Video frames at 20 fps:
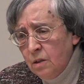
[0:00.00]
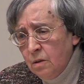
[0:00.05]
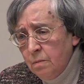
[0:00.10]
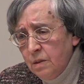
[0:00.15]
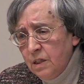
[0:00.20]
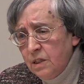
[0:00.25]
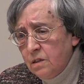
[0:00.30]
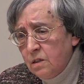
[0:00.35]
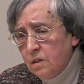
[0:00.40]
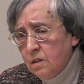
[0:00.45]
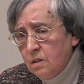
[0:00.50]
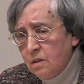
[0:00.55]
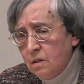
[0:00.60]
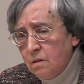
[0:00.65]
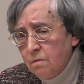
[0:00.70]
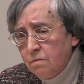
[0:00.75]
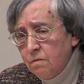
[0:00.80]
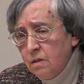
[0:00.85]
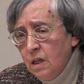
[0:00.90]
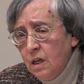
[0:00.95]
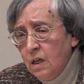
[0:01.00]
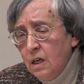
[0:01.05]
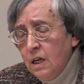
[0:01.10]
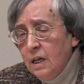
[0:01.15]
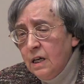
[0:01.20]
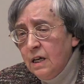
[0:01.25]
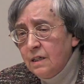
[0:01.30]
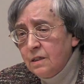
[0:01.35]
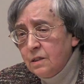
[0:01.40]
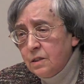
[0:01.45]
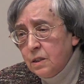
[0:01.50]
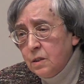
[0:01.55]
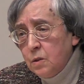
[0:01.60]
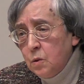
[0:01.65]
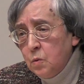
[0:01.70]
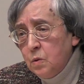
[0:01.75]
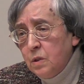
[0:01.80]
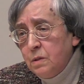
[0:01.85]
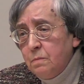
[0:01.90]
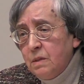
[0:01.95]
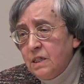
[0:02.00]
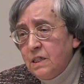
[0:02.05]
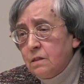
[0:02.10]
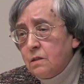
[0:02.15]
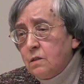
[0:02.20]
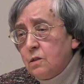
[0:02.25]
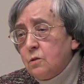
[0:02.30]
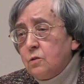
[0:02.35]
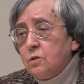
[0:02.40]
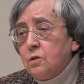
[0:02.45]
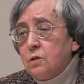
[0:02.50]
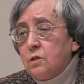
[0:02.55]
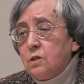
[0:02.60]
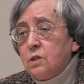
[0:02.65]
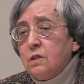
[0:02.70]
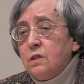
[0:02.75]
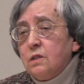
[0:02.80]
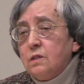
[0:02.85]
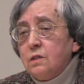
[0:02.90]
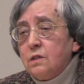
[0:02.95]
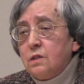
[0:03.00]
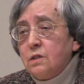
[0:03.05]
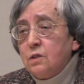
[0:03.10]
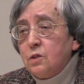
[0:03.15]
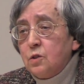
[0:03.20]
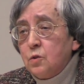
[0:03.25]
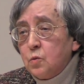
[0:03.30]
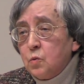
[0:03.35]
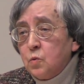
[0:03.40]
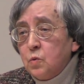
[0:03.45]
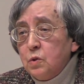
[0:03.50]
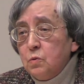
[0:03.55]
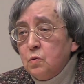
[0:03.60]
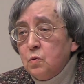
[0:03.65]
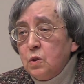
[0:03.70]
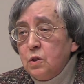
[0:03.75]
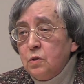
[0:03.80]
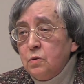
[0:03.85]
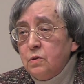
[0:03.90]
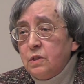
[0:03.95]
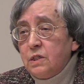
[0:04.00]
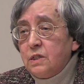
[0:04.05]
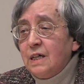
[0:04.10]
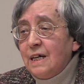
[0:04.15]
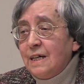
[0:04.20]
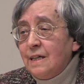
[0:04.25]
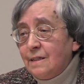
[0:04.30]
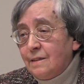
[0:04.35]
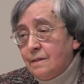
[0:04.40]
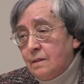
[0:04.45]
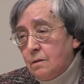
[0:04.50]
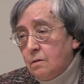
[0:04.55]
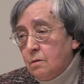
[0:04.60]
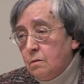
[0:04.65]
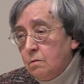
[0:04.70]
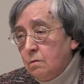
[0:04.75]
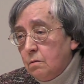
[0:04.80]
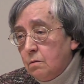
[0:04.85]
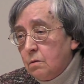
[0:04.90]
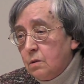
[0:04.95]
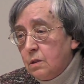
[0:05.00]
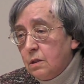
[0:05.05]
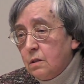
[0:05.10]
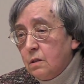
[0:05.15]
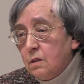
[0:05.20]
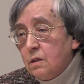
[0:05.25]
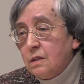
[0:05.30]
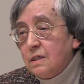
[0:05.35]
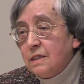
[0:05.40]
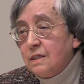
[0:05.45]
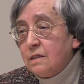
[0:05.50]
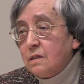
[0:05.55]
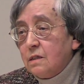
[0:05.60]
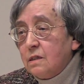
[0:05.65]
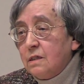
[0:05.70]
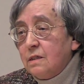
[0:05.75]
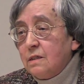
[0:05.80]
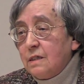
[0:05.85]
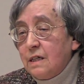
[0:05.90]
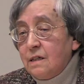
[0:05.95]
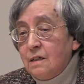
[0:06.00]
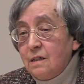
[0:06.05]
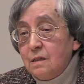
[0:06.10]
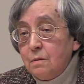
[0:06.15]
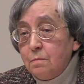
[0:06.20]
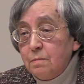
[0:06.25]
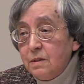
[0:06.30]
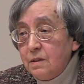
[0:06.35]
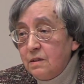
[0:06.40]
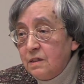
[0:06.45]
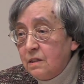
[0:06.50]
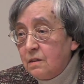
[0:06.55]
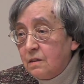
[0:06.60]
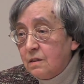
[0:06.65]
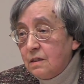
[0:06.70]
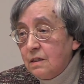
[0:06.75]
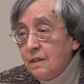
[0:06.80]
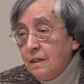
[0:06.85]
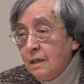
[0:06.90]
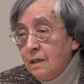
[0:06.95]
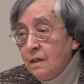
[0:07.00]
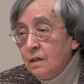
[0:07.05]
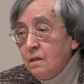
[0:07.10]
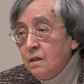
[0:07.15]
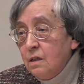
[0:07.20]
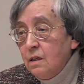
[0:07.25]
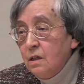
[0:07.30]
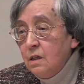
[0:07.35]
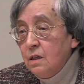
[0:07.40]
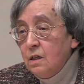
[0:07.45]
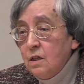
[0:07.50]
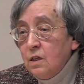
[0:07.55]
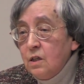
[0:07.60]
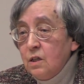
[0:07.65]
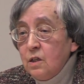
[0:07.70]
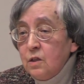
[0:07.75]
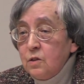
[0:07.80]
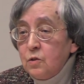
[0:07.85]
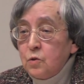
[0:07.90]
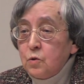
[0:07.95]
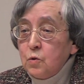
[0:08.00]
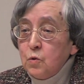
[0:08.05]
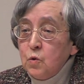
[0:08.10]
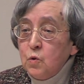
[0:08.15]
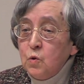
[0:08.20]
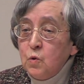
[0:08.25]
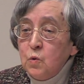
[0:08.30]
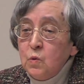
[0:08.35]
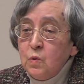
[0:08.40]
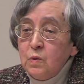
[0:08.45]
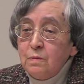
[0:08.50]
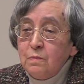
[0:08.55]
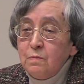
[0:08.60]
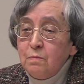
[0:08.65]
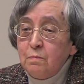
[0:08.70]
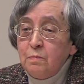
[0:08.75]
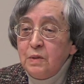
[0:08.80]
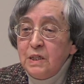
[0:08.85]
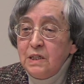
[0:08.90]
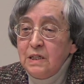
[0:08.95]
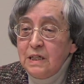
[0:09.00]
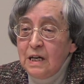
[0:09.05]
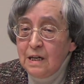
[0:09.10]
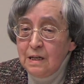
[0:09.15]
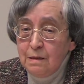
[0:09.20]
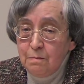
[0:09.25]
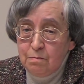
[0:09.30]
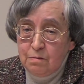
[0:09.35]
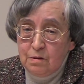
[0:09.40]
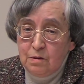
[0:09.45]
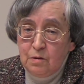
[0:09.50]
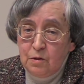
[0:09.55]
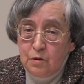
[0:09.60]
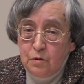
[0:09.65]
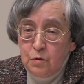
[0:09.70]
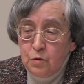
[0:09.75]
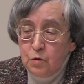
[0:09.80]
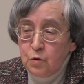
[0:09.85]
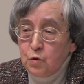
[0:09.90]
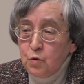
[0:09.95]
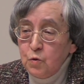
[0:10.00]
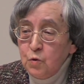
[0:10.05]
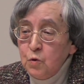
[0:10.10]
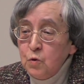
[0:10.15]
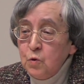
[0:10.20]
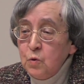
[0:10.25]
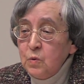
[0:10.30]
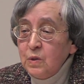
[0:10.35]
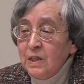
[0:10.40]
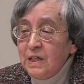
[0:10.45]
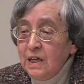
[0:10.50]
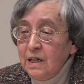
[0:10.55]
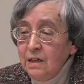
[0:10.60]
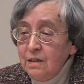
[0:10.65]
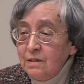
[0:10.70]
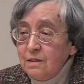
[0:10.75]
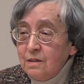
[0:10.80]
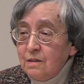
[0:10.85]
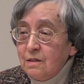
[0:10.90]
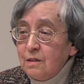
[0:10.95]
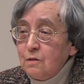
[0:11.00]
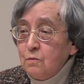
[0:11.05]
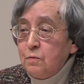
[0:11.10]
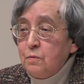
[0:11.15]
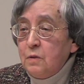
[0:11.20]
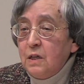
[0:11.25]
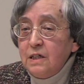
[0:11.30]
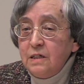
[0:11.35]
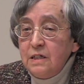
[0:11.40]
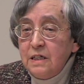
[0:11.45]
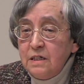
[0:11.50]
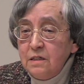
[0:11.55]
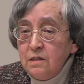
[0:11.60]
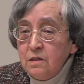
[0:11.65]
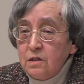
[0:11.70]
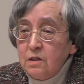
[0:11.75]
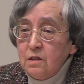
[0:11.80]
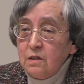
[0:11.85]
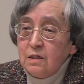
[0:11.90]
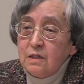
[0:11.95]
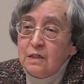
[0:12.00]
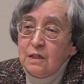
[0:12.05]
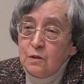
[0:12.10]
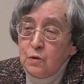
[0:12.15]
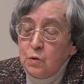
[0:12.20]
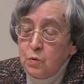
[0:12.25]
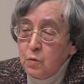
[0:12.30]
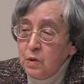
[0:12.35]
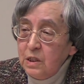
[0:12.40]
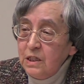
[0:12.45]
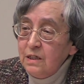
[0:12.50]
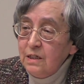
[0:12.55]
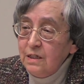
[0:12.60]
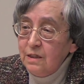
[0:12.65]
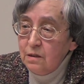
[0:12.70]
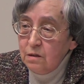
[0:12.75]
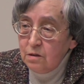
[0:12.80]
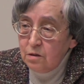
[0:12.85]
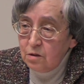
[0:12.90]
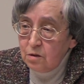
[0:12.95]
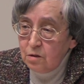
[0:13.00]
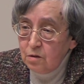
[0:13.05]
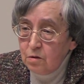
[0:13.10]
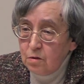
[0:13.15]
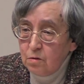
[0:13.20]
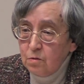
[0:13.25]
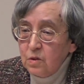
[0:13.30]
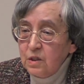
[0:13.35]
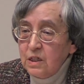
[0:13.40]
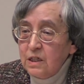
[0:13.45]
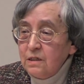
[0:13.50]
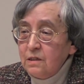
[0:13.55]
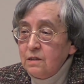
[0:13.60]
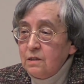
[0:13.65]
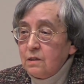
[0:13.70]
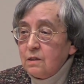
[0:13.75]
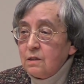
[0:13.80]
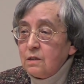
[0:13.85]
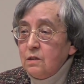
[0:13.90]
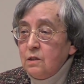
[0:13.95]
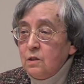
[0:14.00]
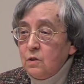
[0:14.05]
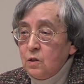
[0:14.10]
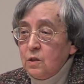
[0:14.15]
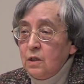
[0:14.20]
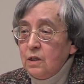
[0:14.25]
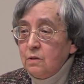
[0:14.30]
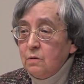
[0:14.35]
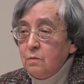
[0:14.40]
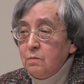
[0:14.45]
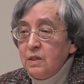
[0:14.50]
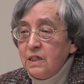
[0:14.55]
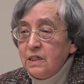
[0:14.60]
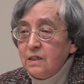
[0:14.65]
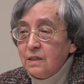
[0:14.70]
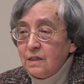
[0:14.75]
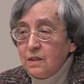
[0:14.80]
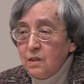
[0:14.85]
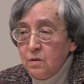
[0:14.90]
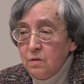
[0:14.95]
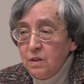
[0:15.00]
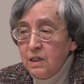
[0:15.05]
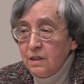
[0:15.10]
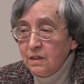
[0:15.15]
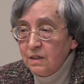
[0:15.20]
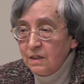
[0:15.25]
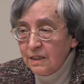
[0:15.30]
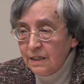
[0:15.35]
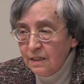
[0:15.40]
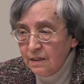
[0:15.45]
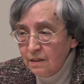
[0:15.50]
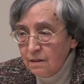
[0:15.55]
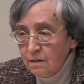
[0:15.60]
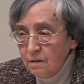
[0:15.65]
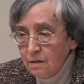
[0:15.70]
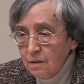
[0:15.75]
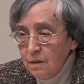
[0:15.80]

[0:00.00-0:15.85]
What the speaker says: itself, until we make those changes, we won't get the credibility to be able to get the financing that we need to get the economy growing again.